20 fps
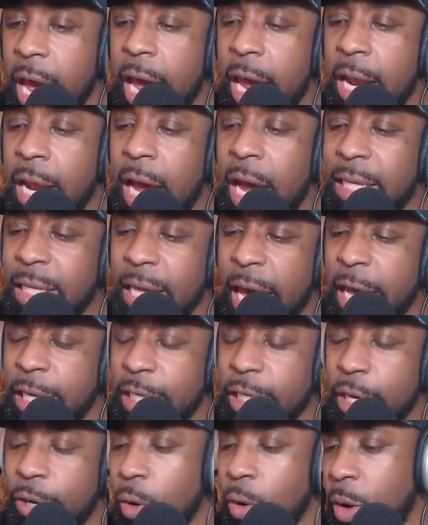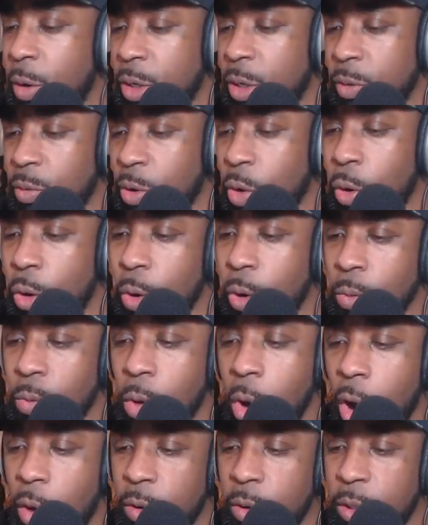And I think AJ going to
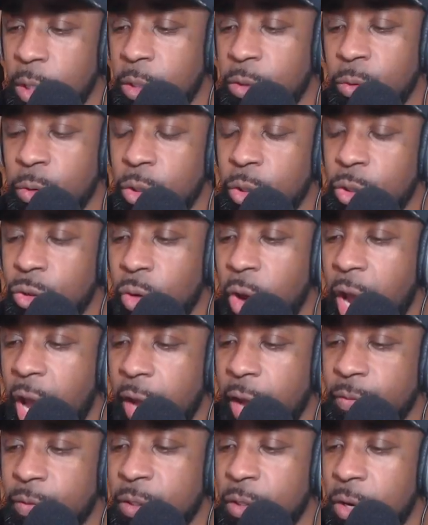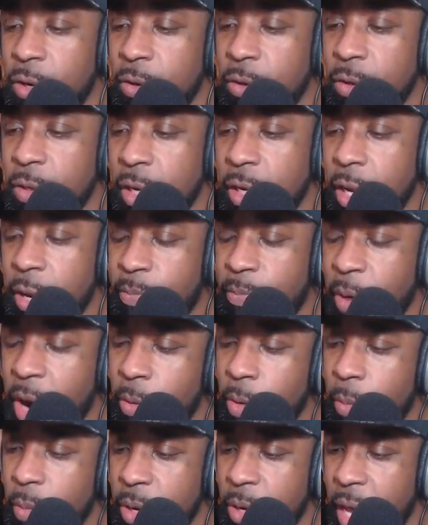Raw during the draft, so it
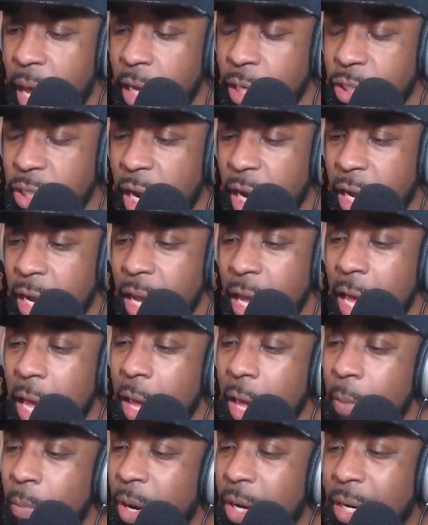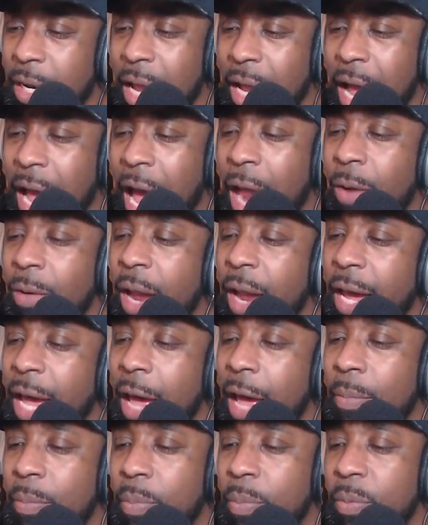probably won't be AJ. But I don't like
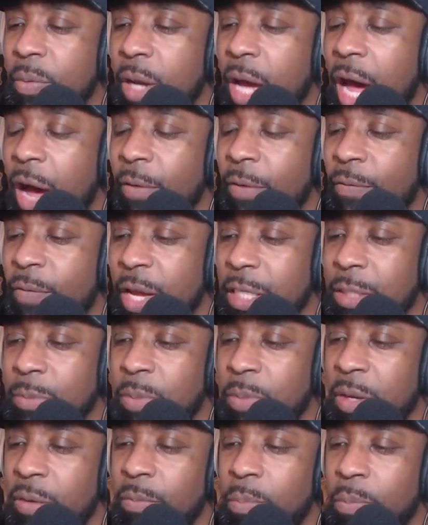how Vince been